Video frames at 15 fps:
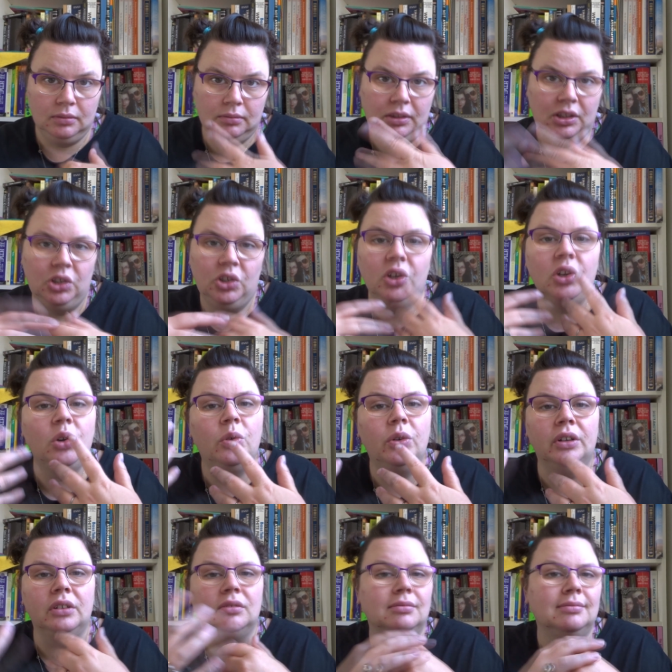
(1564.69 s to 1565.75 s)
You can go
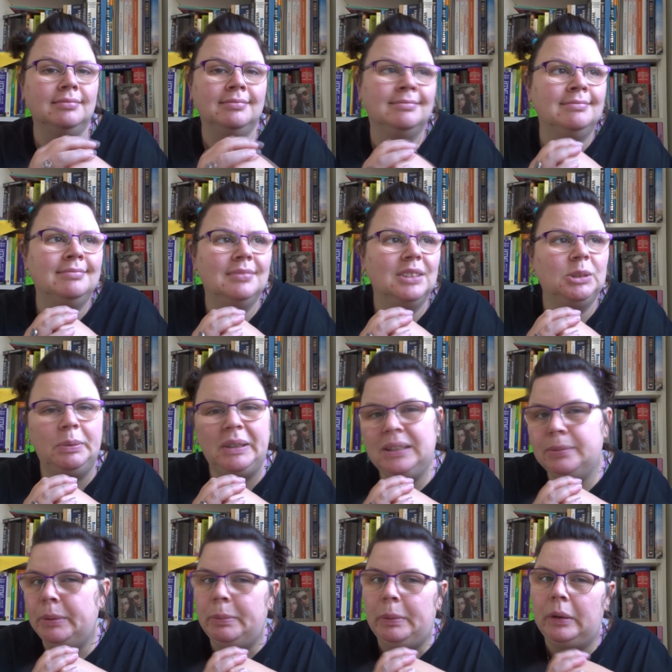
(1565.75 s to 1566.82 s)
and speak to
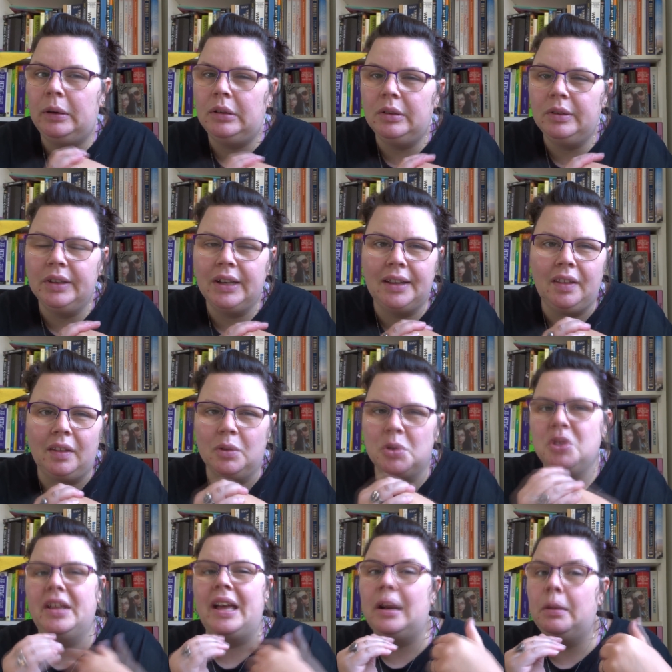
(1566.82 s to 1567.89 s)
people. I think there's
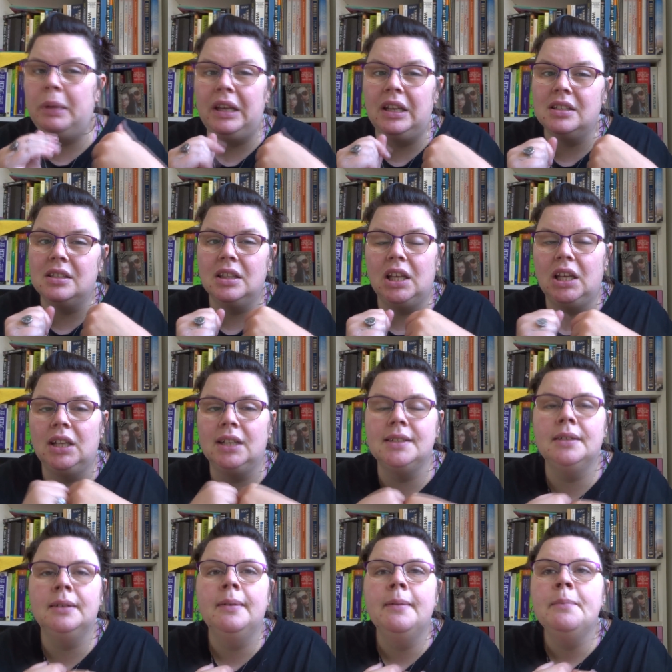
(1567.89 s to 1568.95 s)
therapies and things,
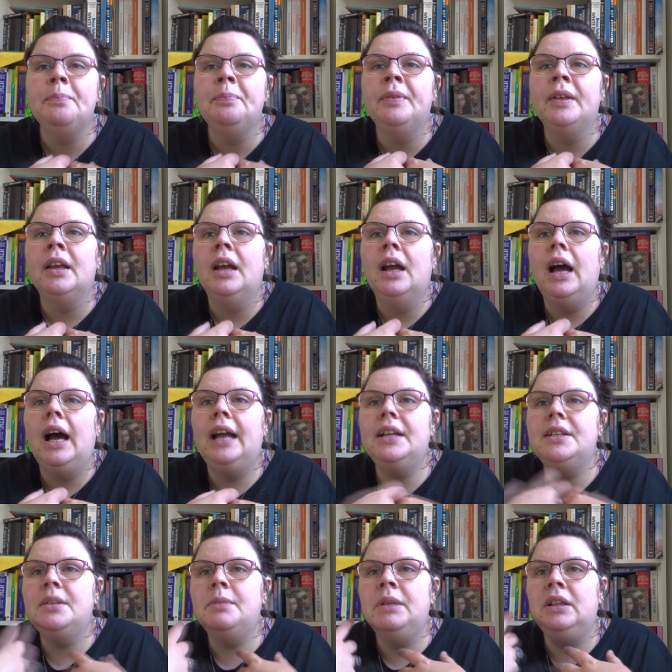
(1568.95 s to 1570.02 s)
and
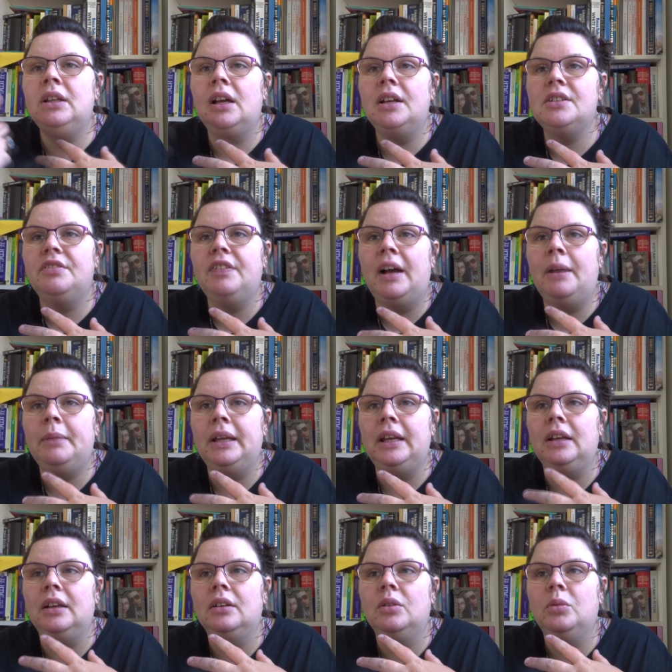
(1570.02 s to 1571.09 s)
it's something that as a
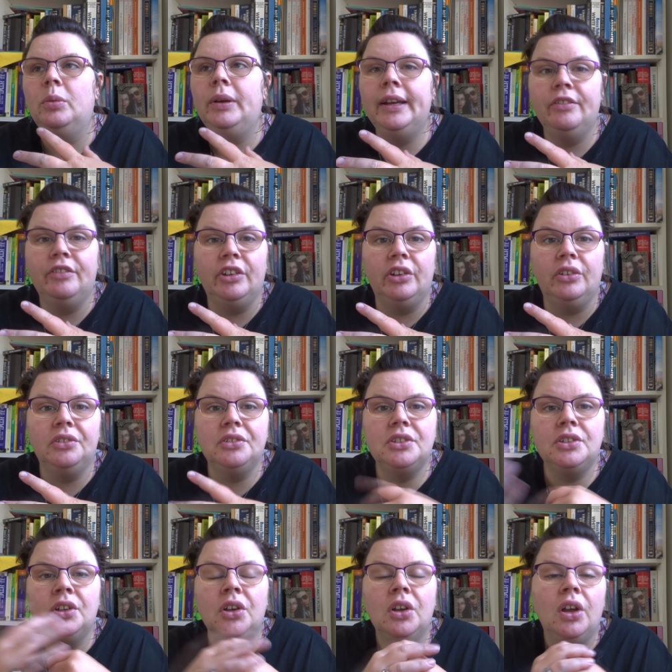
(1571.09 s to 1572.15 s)
family we have used.
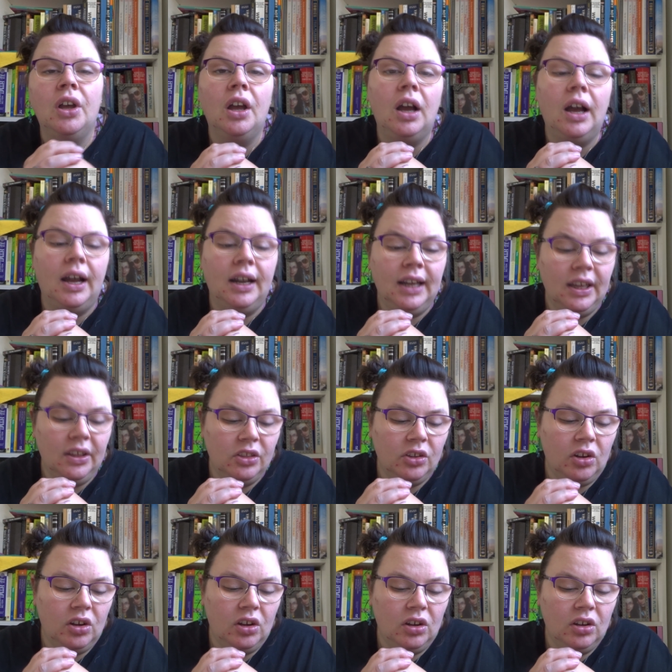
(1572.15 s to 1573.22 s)
And I
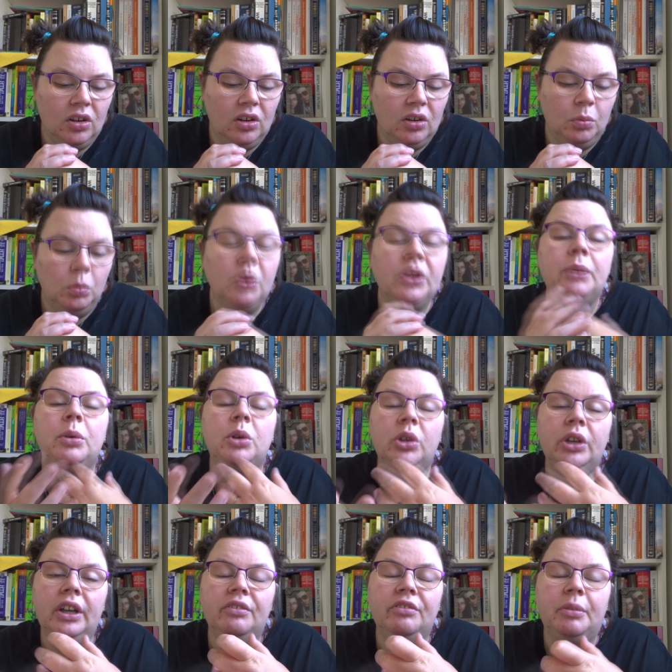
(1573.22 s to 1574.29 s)
thought, well, they were
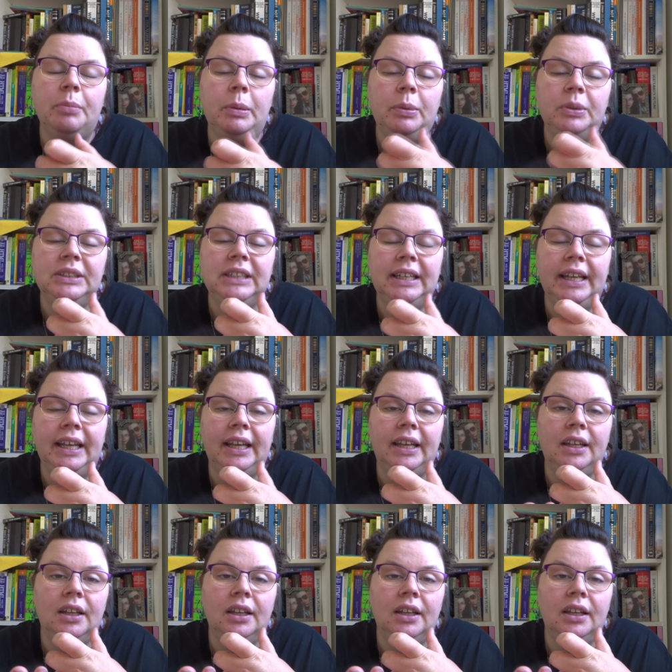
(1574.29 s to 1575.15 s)
looking for people to knit